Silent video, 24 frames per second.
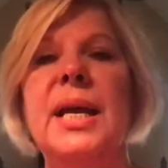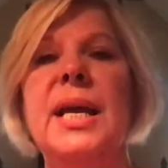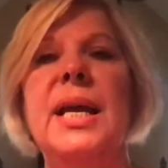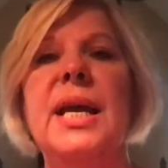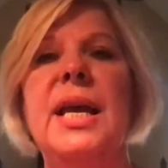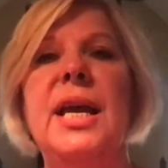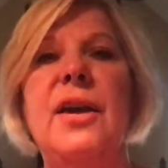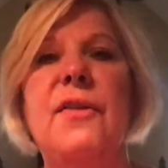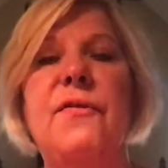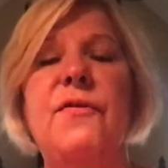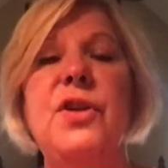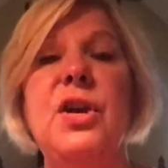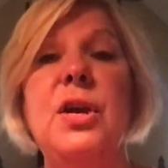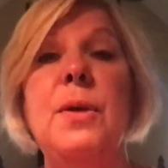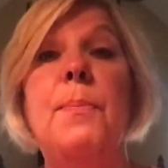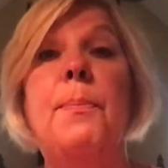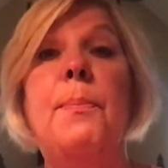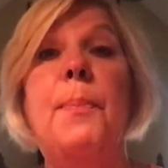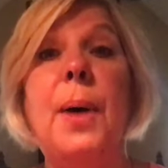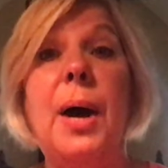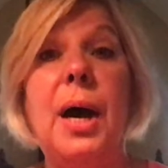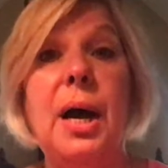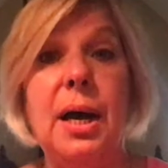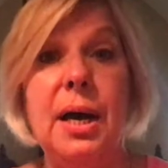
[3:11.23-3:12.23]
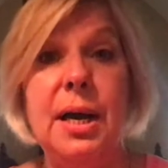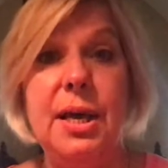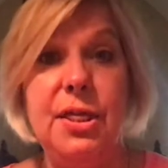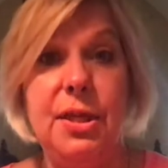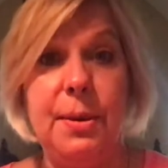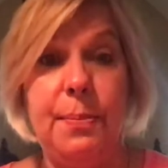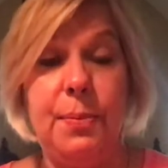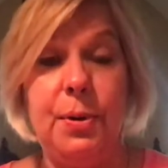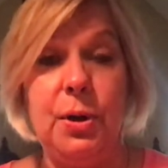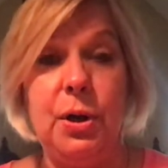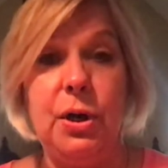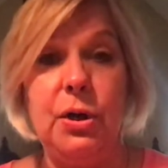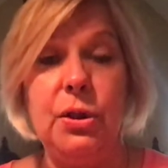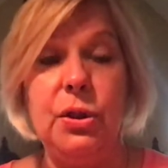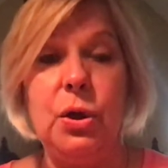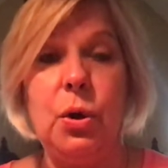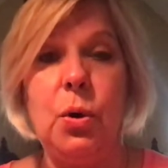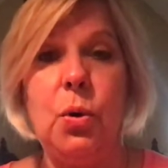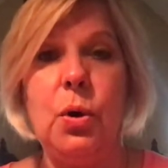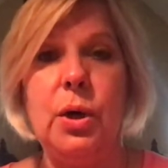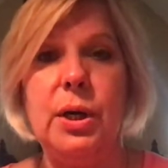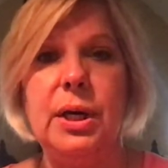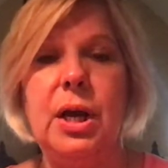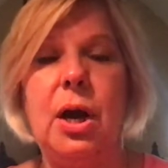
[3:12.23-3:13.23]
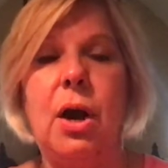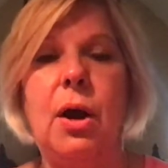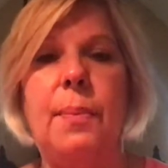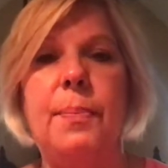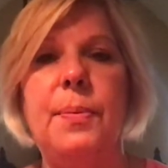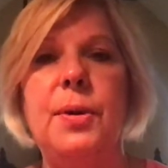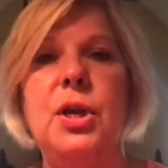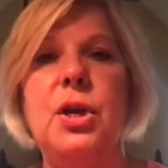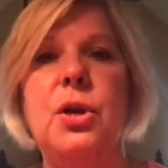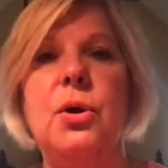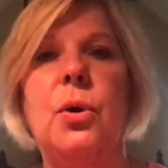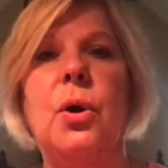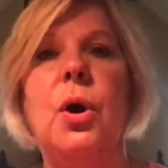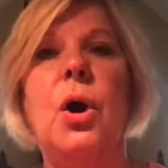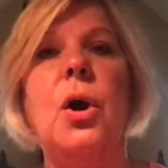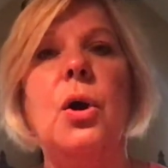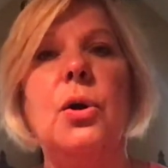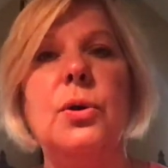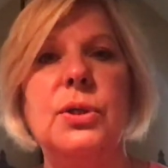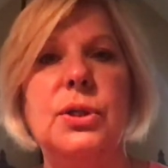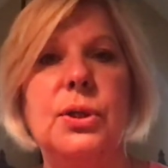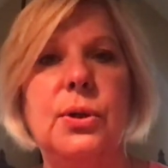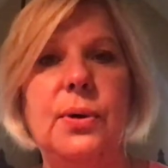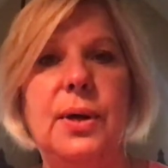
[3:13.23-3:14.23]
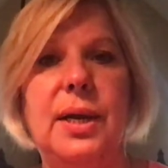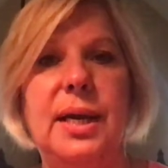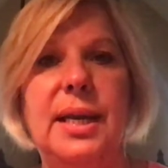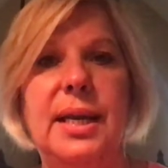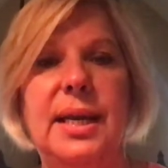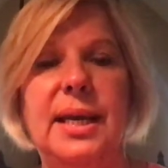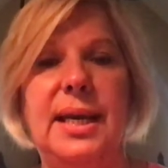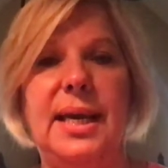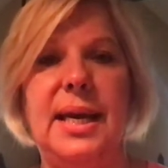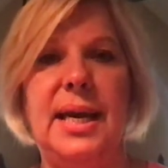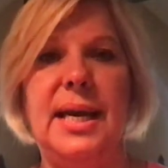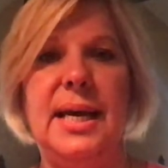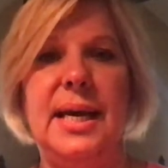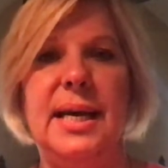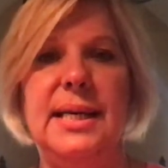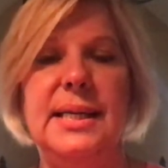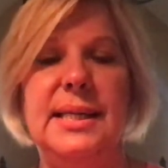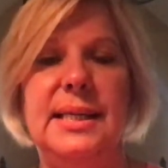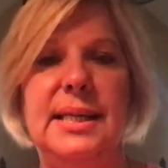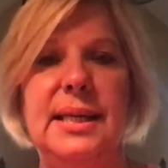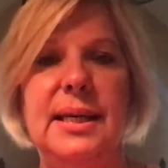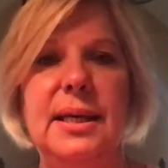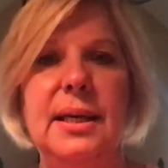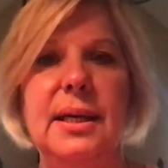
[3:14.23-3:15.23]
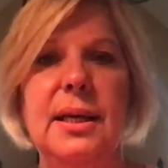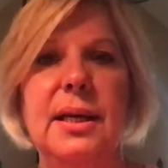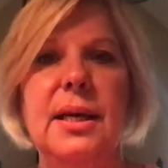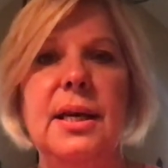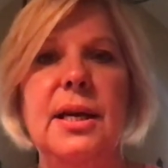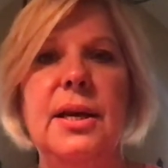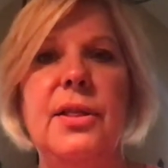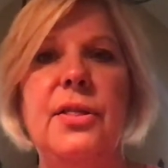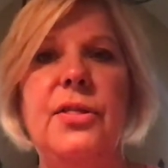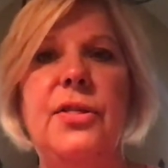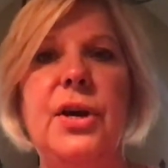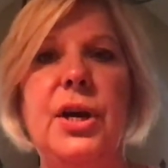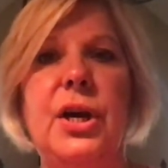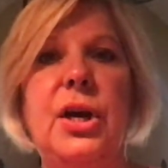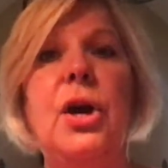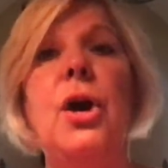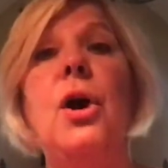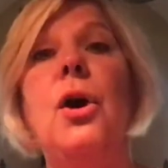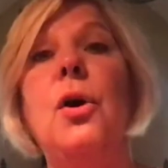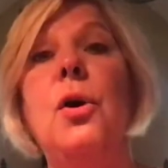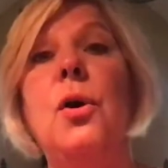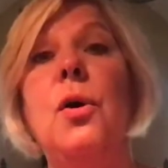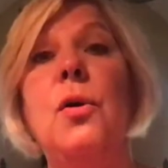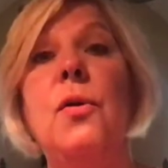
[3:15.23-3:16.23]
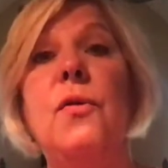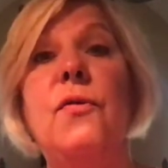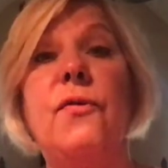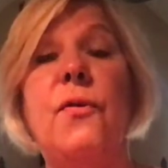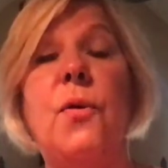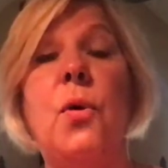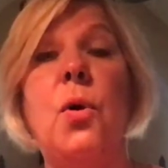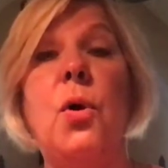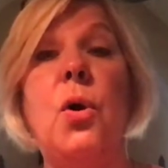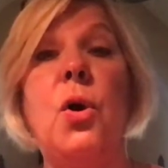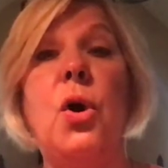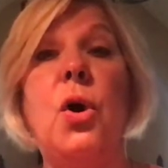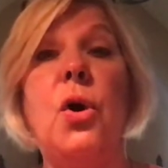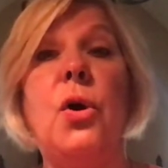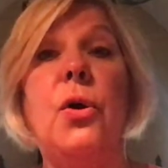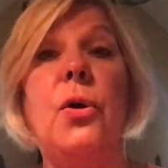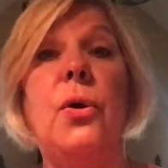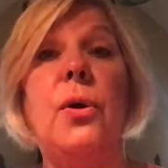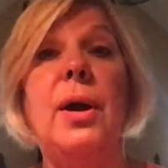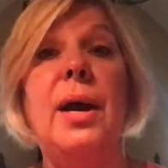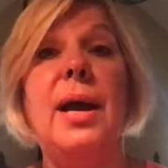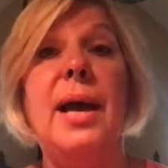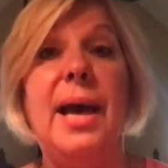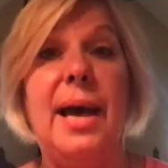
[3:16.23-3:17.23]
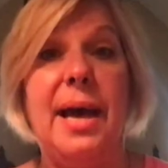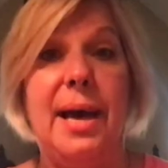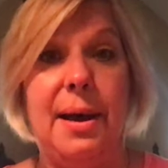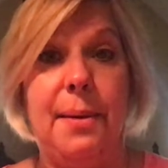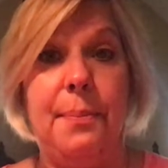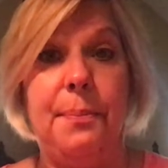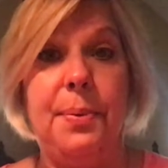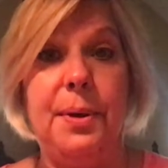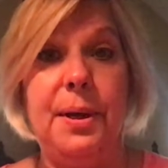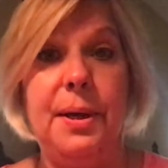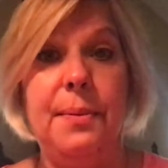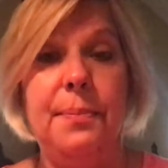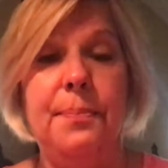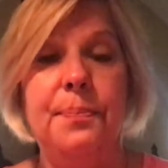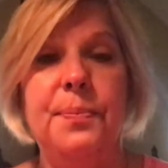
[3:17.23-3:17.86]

If you buy the book, the hard copy, you're also going to get the code for her app.